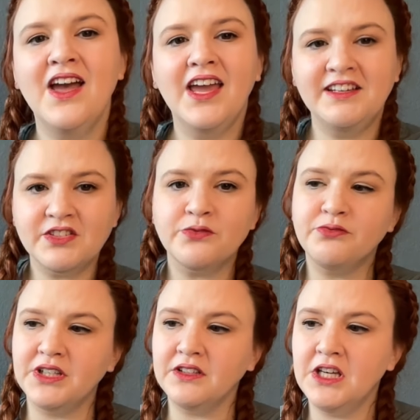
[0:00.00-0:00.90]
He's a
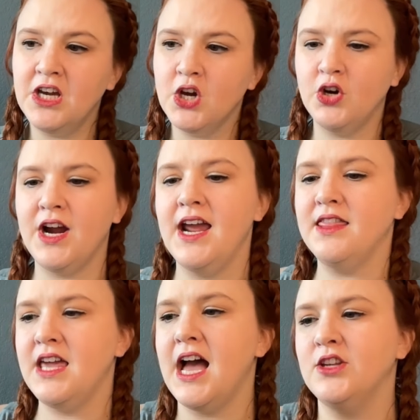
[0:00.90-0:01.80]
really
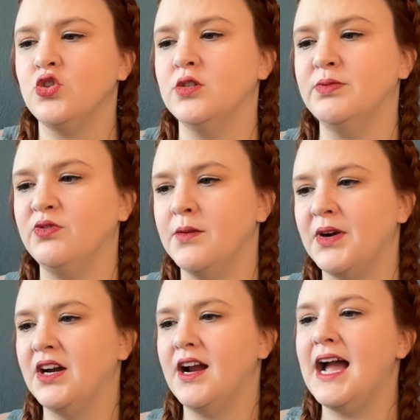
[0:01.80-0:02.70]
great theatrical
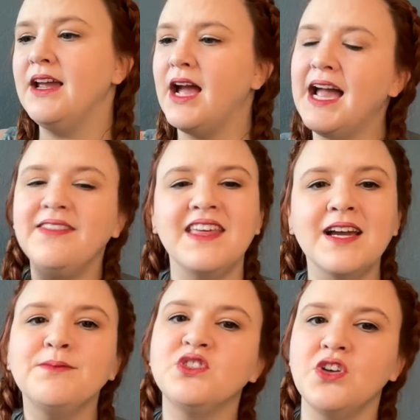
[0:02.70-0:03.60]
performer. I think
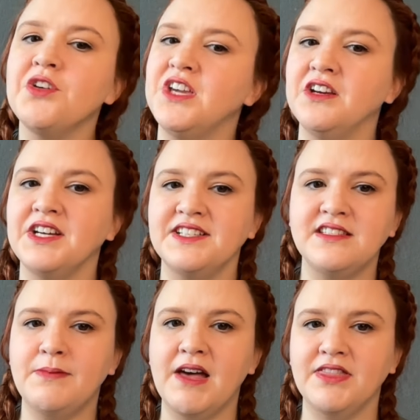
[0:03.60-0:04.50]
I'm so curious
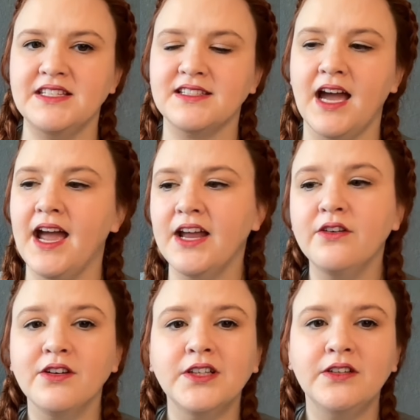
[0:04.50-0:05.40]
about this guy. I
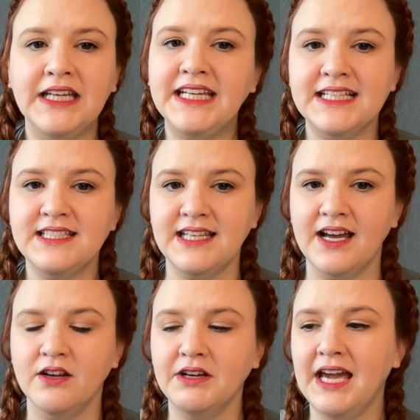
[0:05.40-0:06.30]
don't know who he is
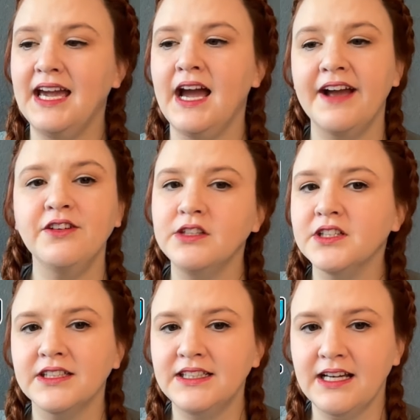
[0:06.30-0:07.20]
yet, okay? I know you're
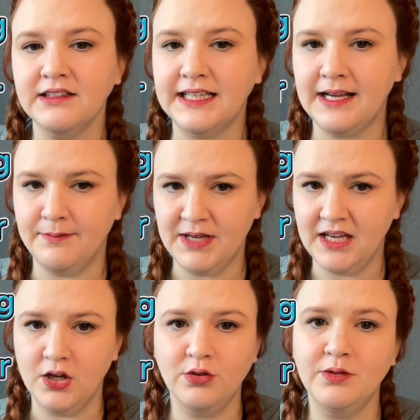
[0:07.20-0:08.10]
going to yell at
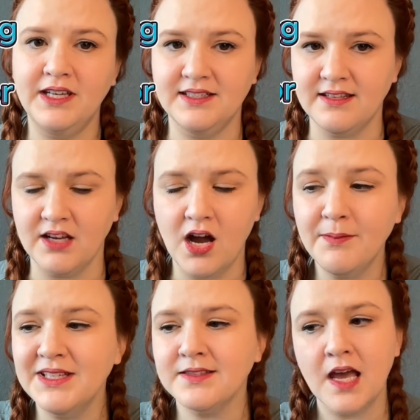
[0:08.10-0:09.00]
me who he is in the
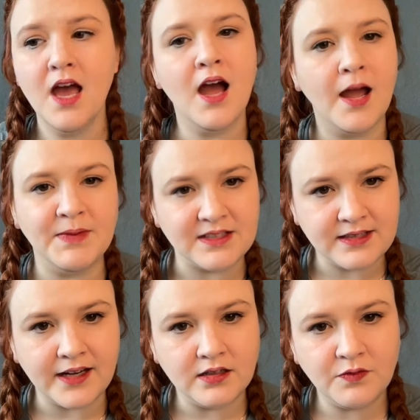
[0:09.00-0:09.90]
comments. I'm
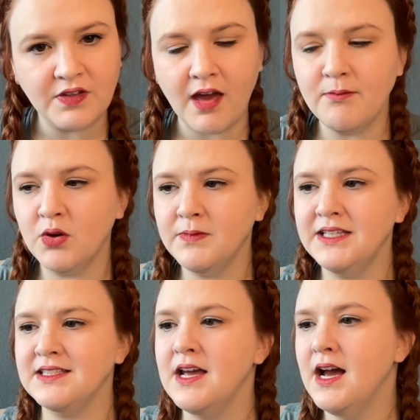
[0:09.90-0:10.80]
excited for that
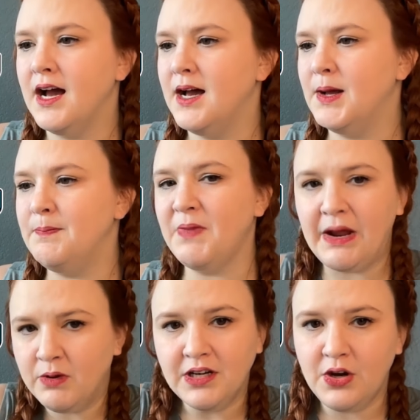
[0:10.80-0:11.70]
moment. I
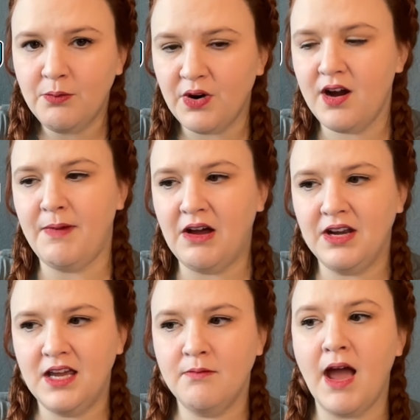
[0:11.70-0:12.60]
want to know more about
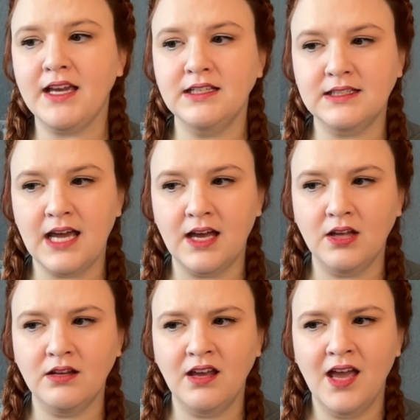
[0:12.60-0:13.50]
him. I can
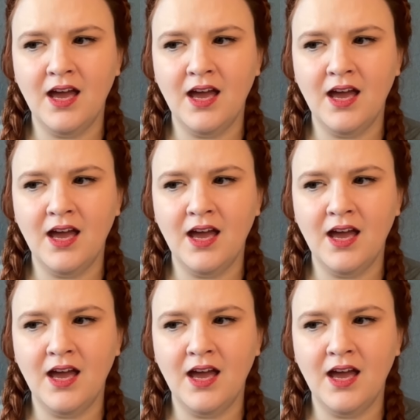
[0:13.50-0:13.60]
tell.